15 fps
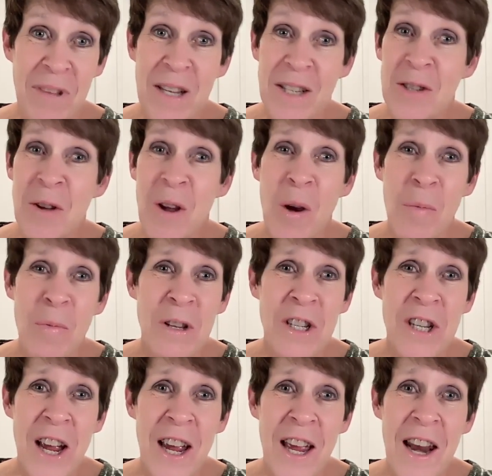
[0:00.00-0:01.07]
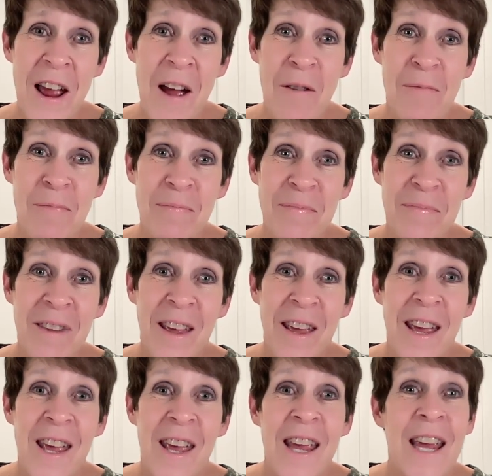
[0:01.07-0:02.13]
So I hope you check it out.
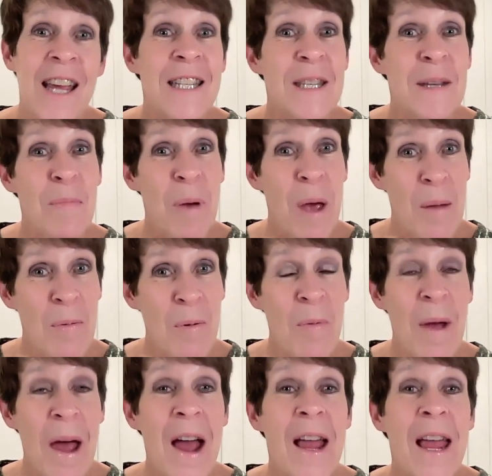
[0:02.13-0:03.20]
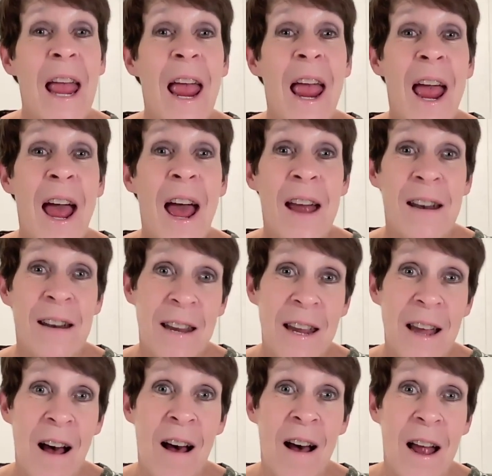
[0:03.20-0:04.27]
It's in paperback and
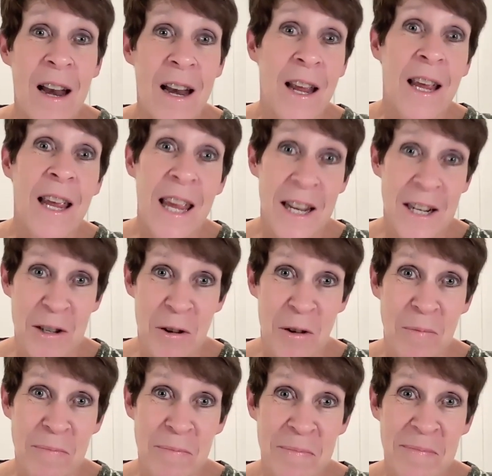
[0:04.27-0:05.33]
on Kindle.